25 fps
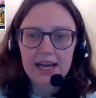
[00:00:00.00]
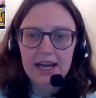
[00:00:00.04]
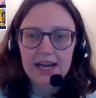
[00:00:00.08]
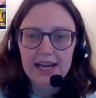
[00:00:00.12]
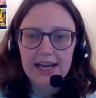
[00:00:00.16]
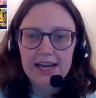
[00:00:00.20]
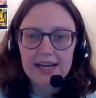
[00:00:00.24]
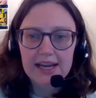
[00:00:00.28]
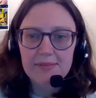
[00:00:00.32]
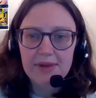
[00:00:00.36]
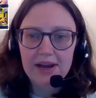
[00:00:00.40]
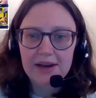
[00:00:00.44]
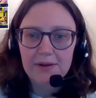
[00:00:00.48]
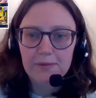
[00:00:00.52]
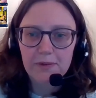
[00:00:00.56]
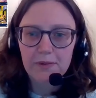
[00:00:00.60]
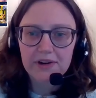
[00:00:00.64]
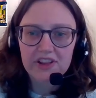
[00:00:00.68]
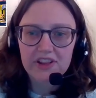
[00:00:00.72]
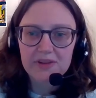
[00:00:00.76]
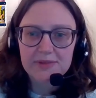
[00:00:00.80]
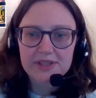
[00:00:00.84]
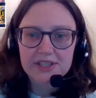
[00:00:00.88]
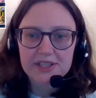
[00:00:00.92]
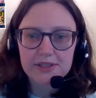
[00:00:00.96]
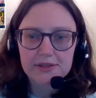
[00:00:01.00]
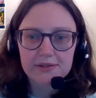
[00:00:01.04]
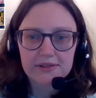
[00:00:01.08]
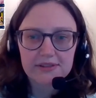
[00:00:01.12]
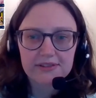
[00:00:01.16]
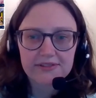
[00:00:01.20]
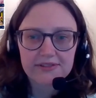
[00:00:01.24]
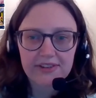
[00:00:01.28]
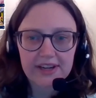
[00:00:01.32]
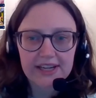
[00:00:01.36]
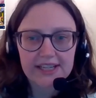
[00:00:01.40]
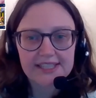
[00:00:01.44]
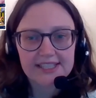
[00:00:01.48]
and one of them is called
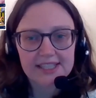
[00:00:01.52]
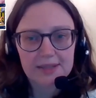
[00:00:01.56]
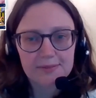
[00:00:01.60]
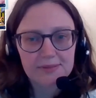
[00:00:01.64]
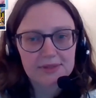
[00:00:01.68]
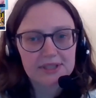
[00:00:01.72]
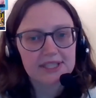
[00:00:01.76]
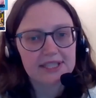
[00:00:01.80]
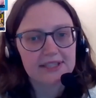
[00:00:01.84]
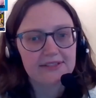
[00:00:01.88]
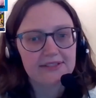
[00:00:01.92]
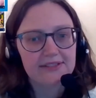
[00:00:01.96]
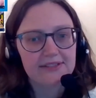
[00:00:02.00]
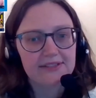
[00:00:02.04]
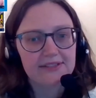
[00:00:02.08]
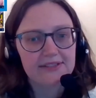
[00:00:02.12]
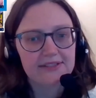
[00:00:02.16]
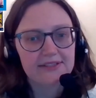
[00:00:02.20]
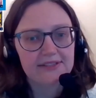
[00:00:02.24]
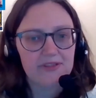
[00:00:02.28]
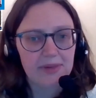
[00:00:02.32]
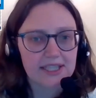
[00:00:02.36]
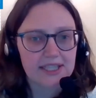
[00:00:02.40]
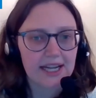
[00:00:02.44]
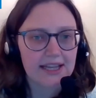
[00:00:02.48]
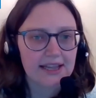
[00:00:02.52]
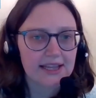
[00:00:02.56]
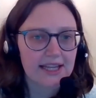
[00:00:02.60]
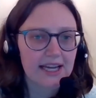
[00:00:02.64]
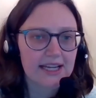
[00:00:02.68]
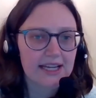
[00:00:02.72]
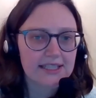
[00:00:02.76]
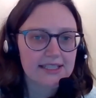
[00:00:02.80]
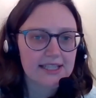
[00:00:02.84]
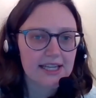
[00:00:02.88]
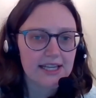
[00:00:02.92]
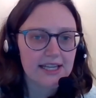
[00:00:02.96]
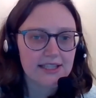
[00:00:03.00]
Find Subject Information,
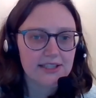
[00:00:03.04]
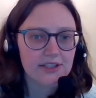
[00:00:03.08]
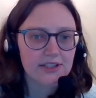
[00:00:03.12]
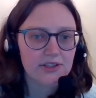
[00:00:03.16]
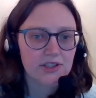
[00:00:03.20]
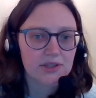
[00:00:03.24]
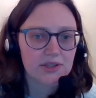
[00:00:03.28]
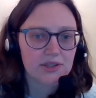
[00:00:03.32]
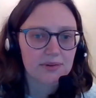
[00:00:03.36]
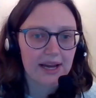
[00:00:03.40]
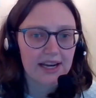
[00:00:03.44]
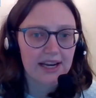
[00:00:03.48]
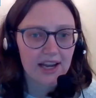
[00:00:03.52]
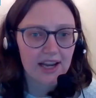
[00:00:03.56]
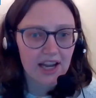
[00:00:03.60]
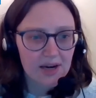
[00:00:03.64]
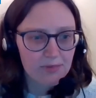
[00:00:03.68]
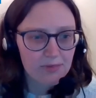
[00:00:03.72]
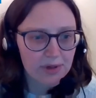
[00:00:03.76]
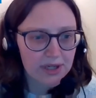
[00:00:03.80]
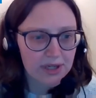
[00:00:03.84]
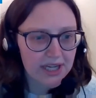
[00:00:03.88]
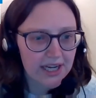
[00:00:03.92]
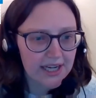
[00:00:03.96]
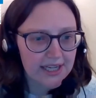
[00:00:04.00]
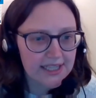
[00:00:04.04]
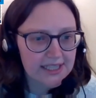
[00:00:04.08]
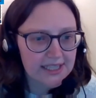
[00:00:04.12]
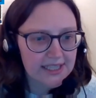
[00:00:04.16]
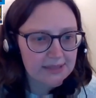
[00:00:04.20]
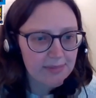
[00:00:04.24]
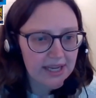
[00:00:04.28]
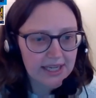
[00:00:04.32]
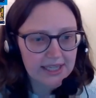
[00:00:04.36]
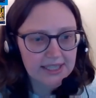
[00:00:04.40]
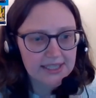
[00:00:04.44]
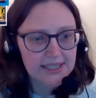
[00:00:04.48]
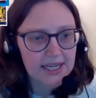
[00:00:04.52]
and that takes you to our library
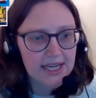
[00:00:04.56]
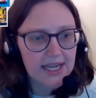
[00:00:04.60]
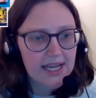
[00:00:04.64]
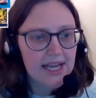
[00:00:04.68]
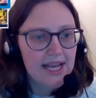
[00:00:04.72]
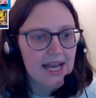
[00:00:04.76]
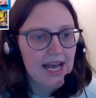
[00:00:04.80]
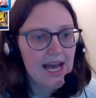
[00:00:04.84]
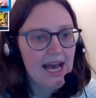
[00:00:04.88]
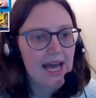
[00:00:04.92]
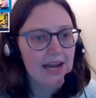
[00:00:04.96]
guides page.